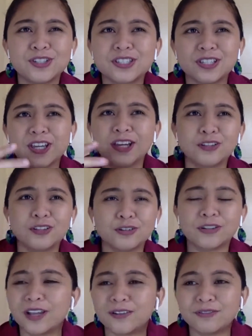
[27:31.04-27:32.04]
ignore
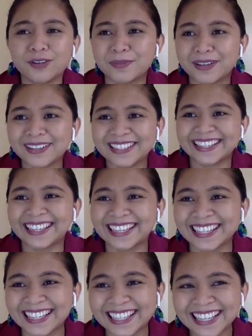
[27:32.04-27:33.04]
everybody.
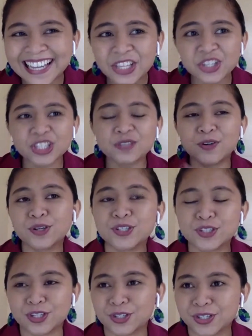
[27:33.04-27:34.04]
Just focus on
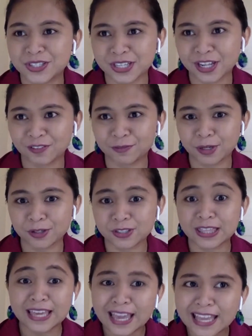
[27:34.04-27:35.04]
yourself because in the
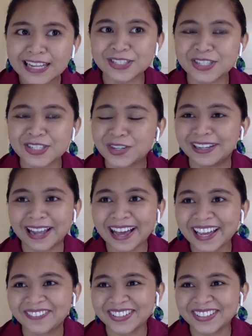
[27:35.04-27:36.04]
end, it's your life. It's not